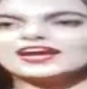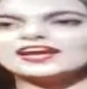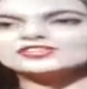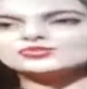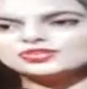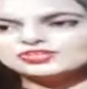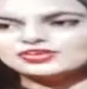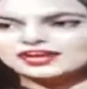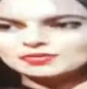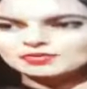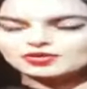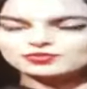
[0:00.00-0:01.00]
It's when you
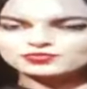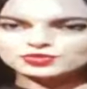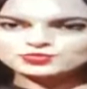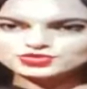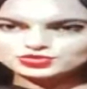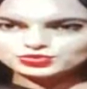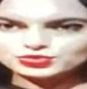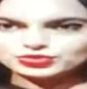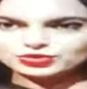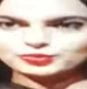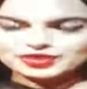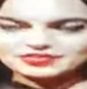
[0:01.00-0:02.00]
come home from school,
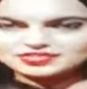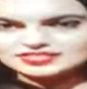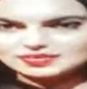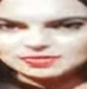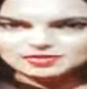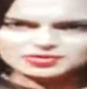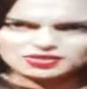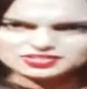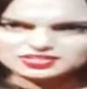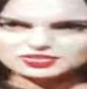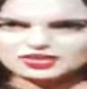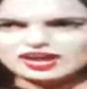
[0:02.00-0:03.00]
your parents are maybe asking you,